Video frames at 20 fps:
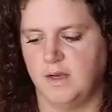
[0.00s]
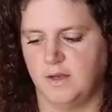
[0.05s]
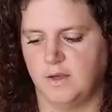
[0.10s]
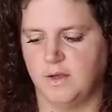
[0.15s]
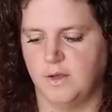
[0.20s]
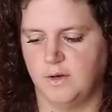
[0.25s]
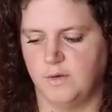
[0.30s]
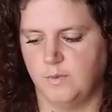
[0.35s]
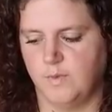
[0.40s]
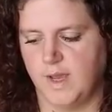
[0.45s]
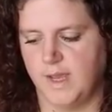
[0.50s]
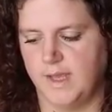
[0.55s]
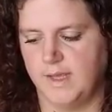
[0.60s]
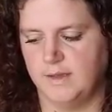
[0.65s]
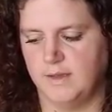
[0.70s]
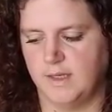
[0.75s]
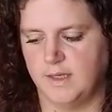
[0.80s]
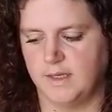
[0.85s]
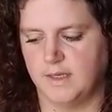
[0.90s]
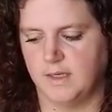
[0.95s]
in a good way.
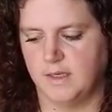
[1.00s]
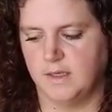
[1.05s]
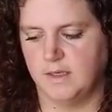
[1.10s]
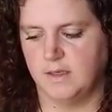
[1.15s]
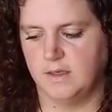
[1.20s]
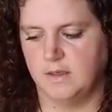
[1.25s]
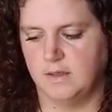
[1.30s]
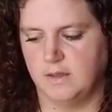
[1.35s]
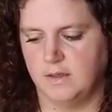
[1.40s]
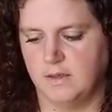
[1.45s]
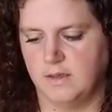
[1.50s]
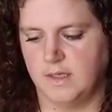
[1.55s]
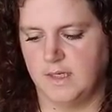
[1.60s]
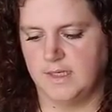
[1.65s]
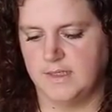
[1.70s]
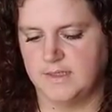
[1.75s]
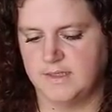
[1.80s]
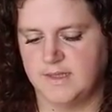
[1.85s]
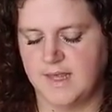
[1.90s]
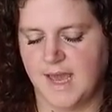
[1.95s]
Like,
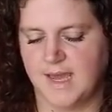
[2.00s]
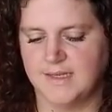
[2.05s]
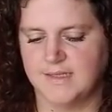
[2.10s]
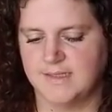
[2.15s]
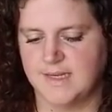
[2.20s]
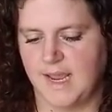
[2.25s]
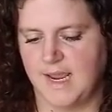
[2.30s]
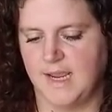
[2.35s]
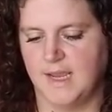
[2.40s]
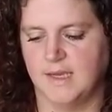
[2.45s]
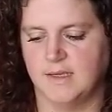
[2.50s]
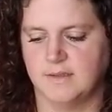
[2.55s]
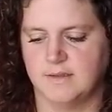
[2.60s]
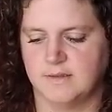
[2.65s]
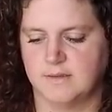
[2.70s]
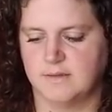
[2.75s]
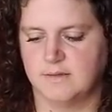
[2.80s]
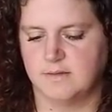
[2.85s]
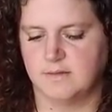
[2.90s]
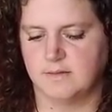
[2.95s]
it's that
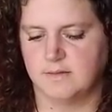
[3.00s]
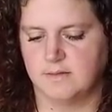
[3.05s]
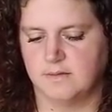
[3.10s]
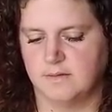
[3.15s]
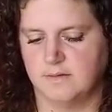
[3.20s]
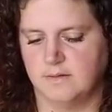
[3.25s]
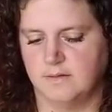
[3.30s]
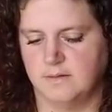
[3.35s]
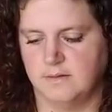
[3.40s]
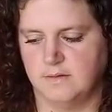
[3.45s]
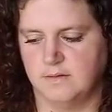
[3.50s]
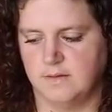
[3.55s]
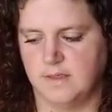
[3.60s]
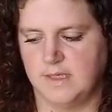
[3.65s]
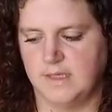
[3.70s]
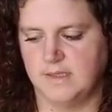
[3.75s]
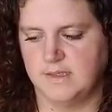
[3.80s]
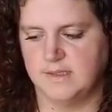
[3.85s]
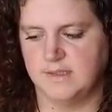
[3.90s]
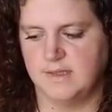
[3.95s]
dance.
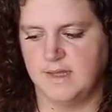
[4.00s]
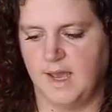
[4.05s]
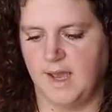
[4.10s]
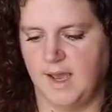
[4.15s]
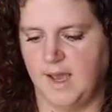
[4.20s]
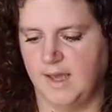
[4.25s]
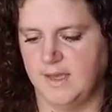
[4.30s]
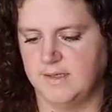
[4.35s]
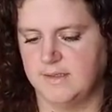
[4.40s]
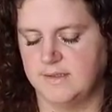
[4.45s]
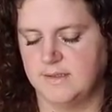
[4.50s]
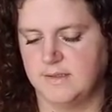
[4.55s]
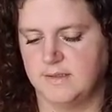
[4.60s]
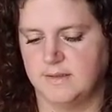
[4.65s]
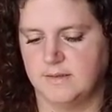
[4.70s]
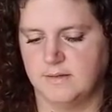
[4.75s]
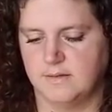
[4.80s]
It's that